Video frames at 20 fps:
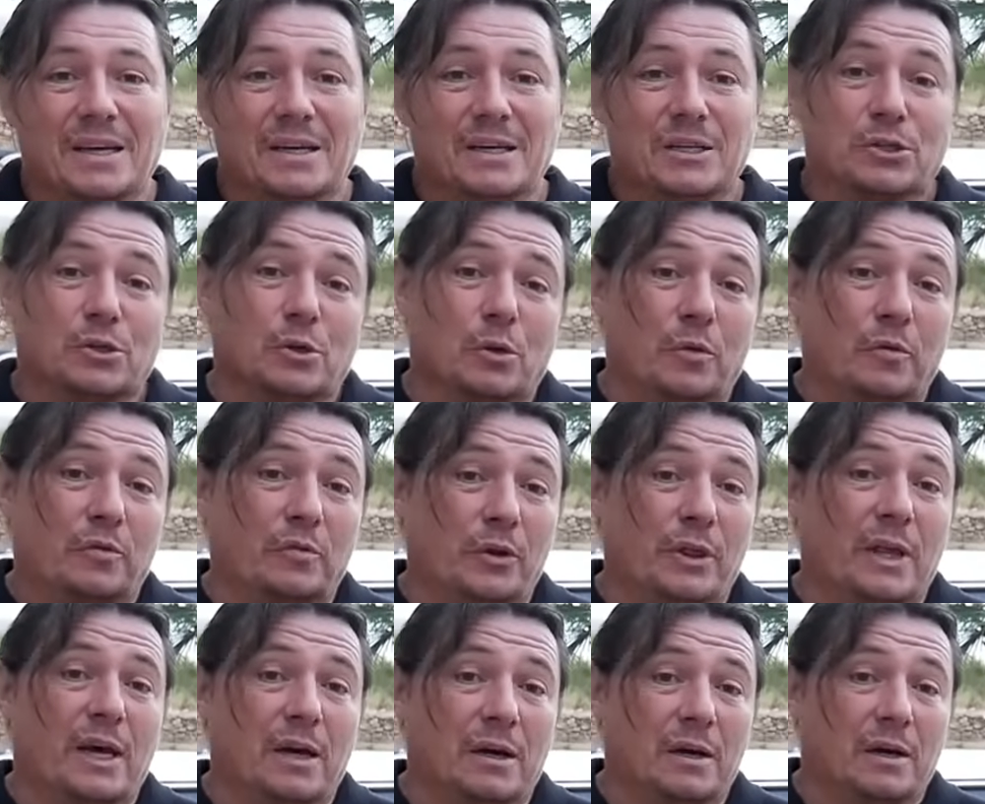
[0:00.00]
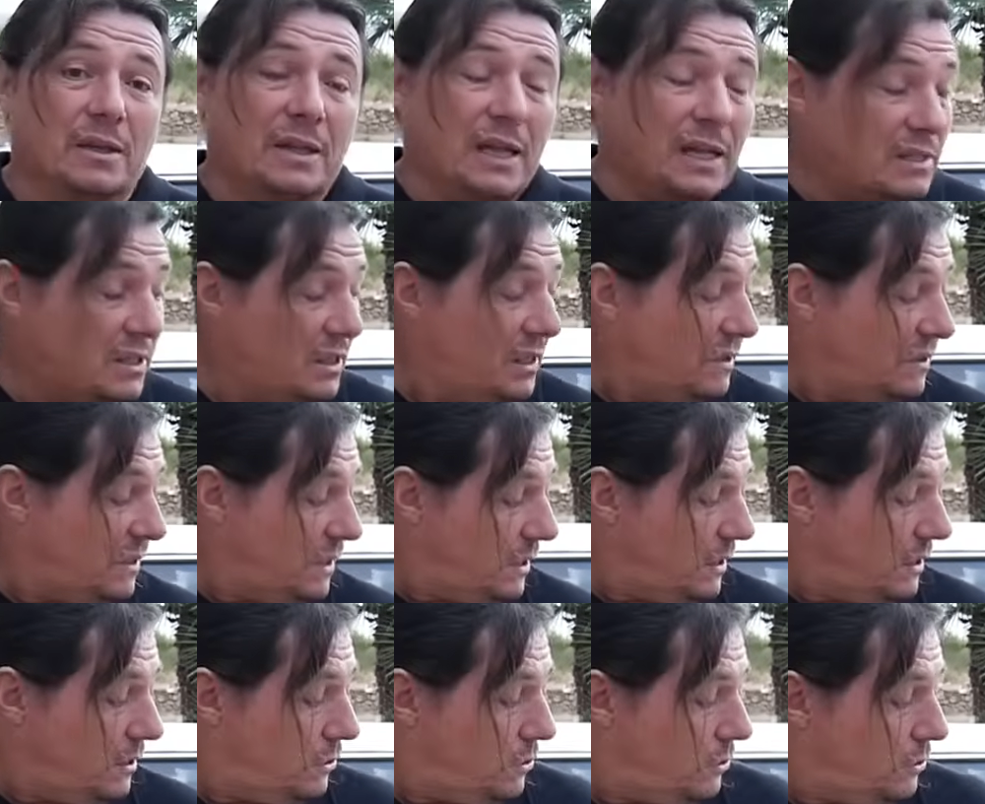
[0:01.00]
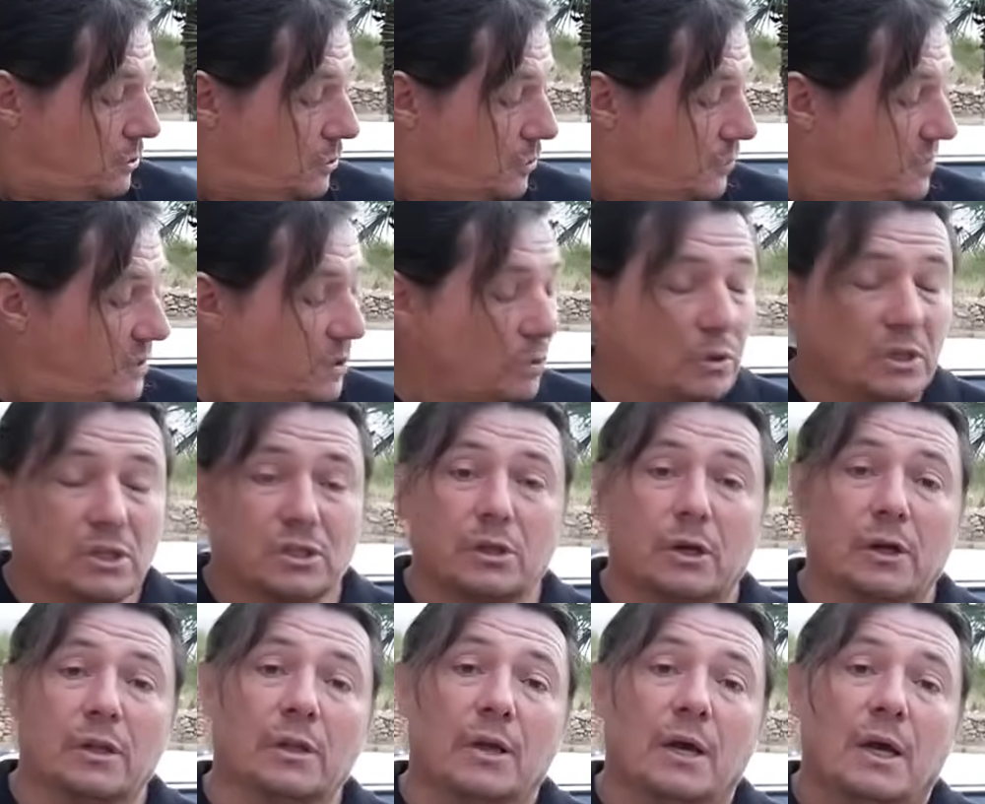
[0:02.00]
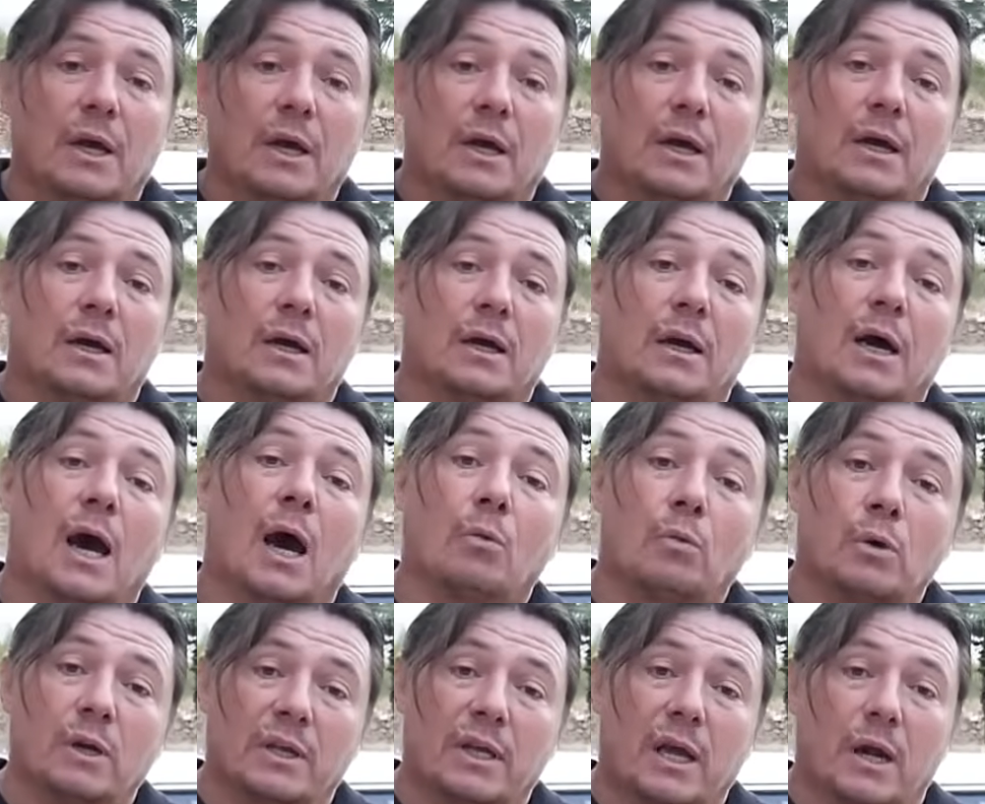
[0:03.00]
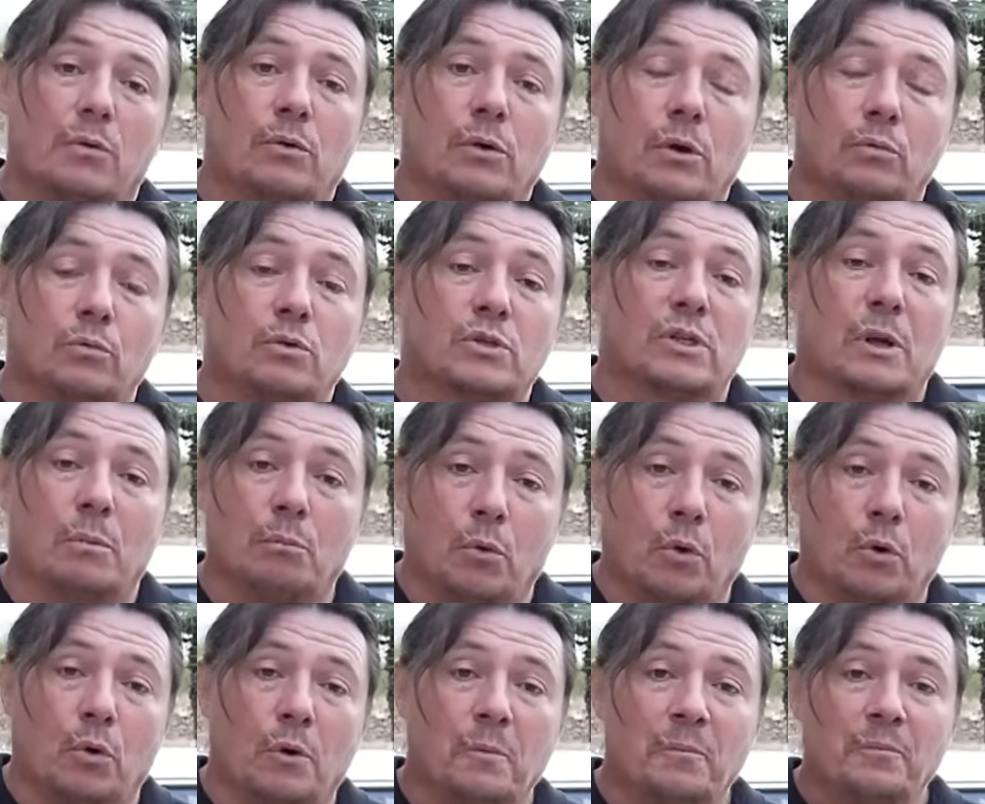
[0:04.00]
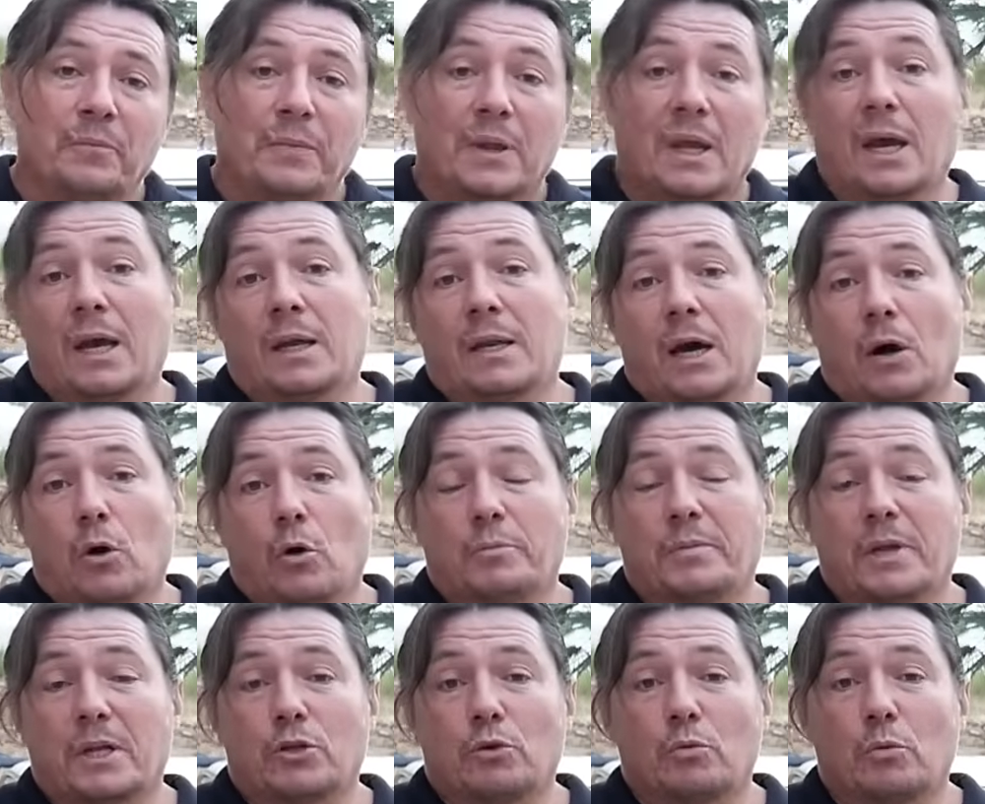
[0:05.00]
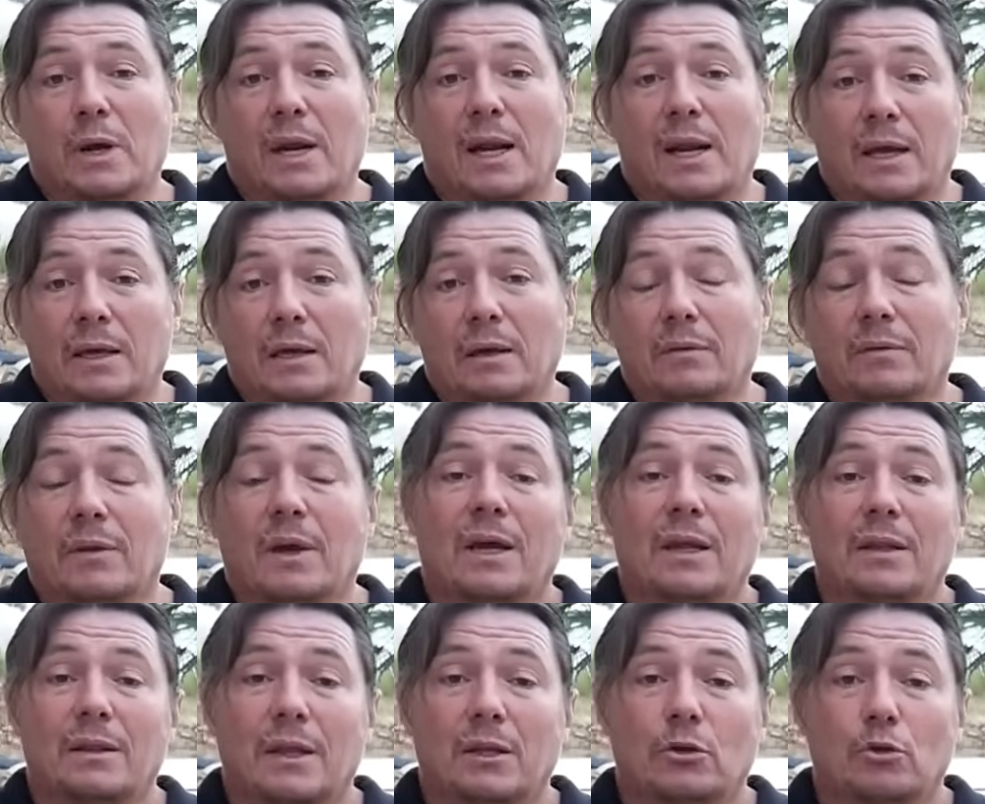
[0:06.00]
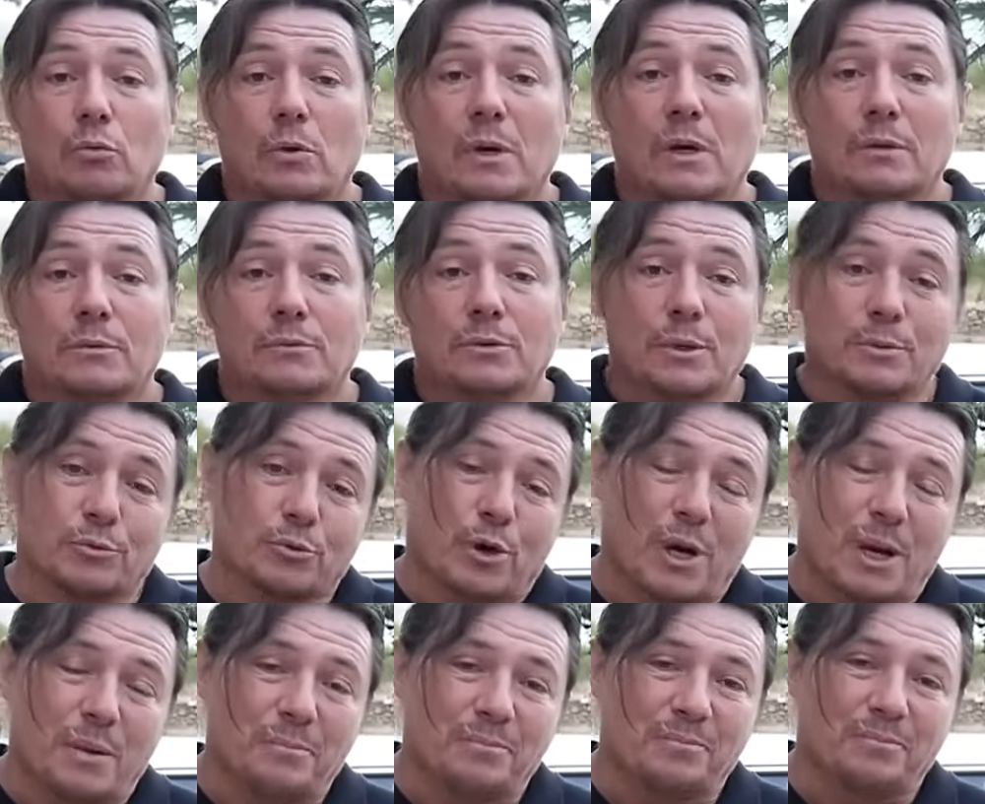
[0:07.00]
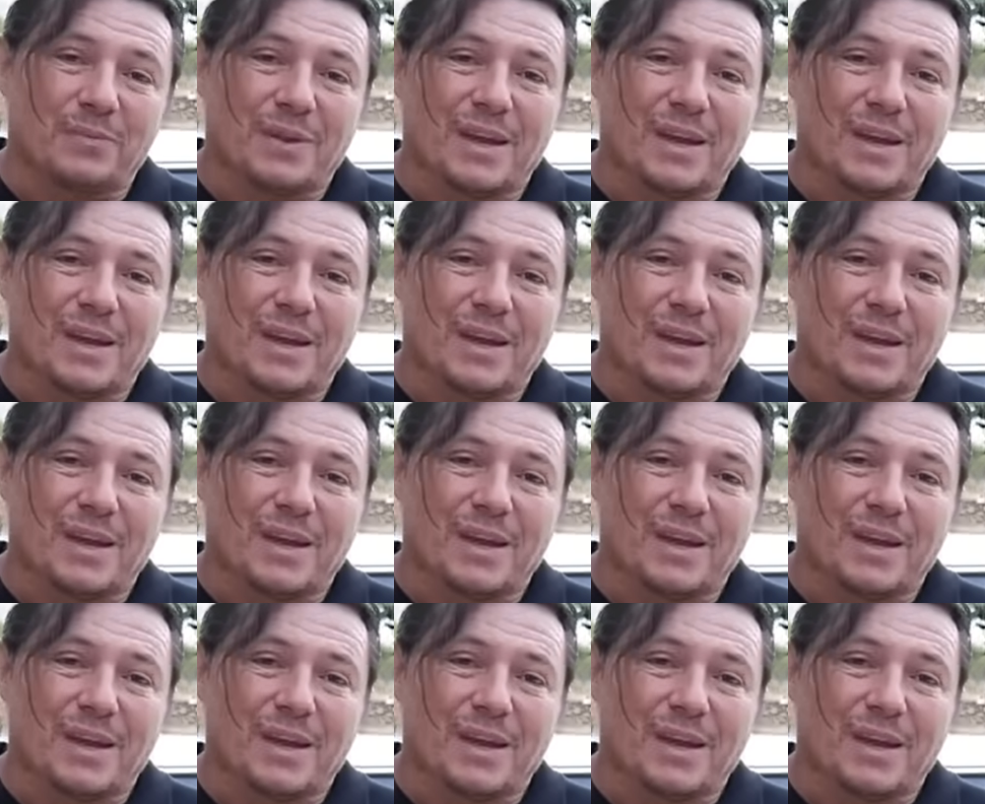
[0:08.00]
so for now that's it. The video is done. I will carry on with some more and I hope that you will like it and that you will subscribe.